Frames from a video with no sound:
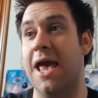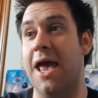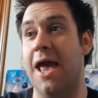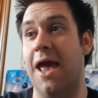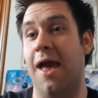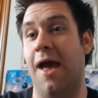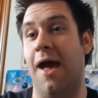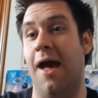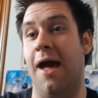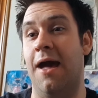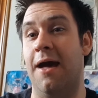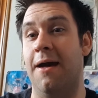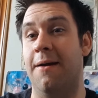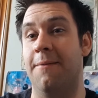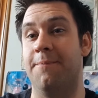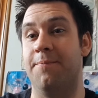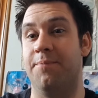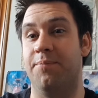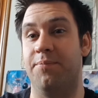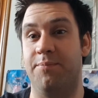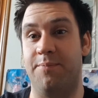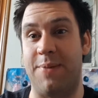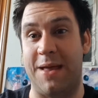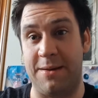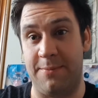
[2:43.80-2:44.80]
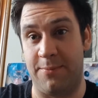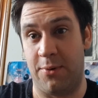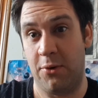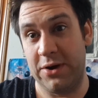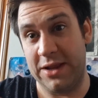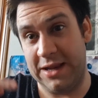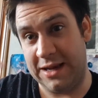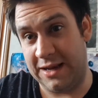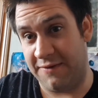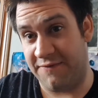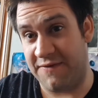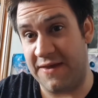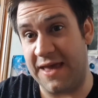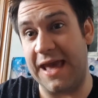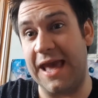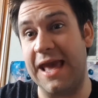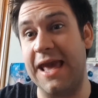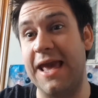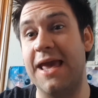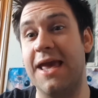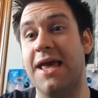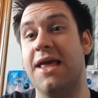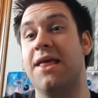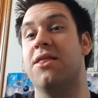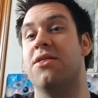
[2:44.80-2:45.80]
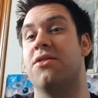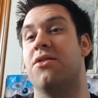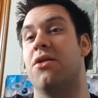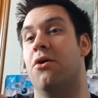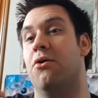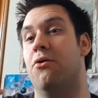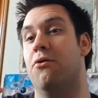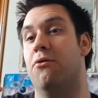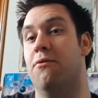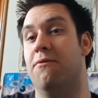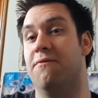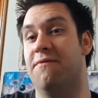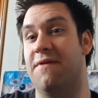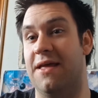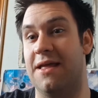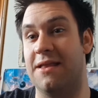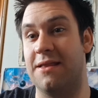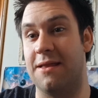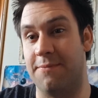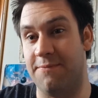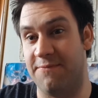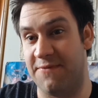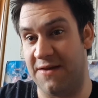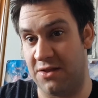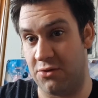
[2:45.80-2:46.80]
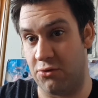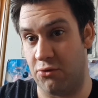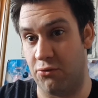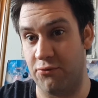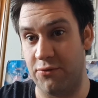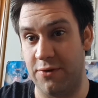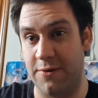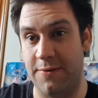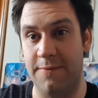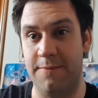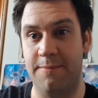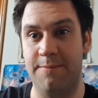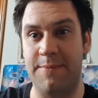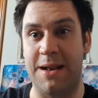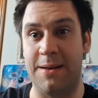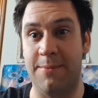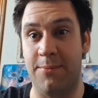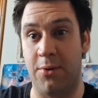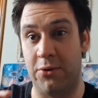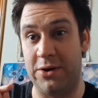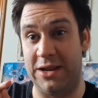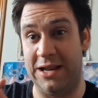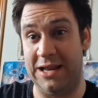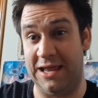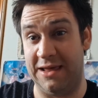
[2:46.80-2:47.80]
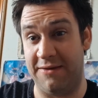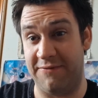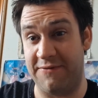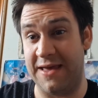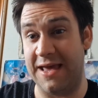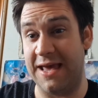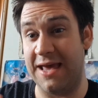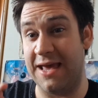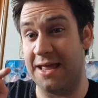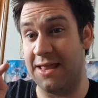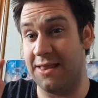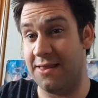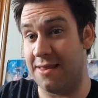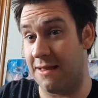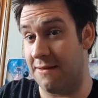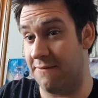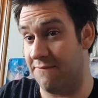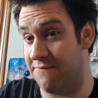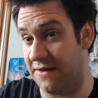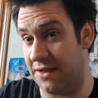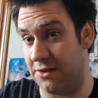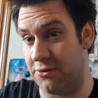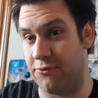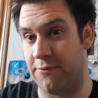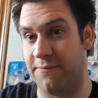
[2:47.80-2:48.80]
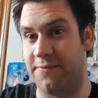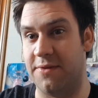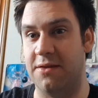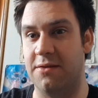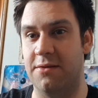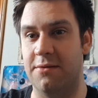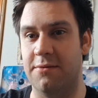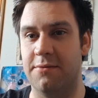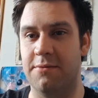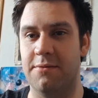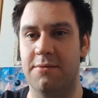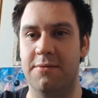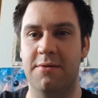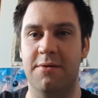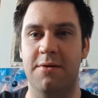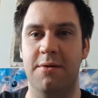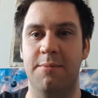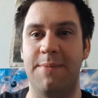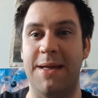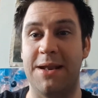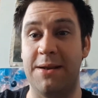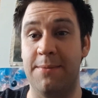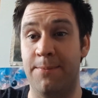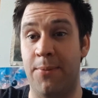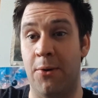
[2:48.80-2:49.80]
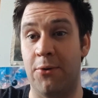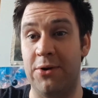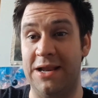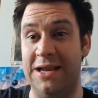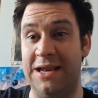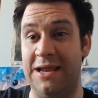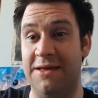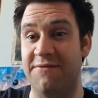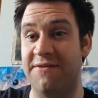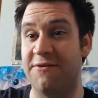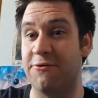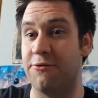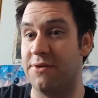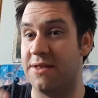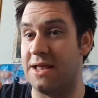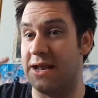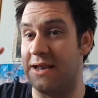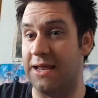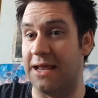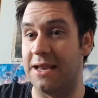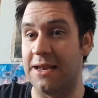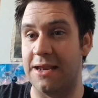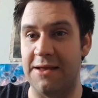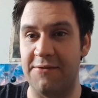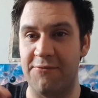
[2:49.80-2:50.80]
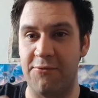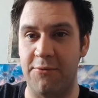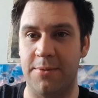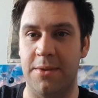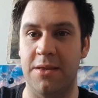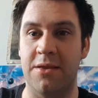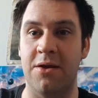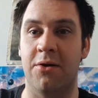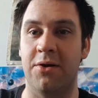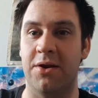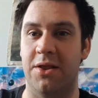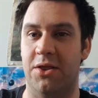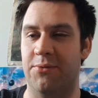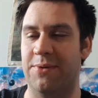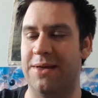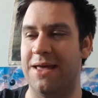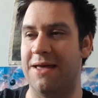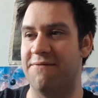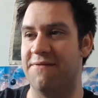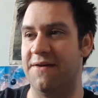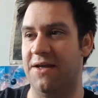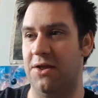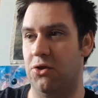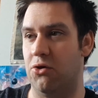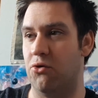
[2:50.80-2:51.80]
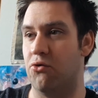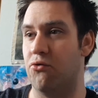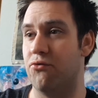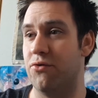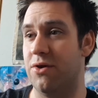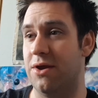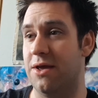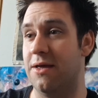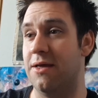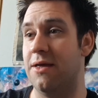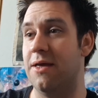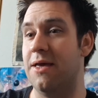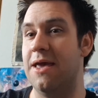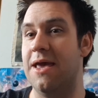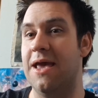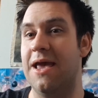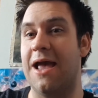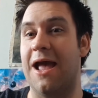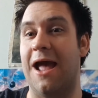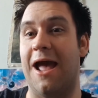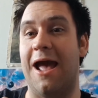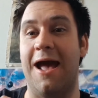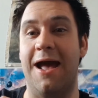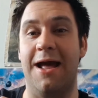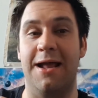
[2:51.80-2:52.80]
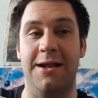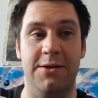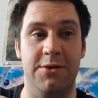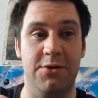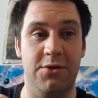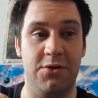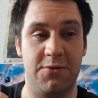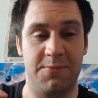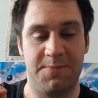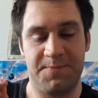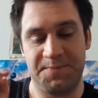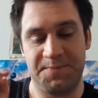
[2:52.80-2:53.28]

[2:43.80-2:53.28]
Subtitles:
Ben and Polly leave here, and then Ben and Polly leave here, and then Ben and Polly leave here, and then in Evil of the Daleks we get Victoria, and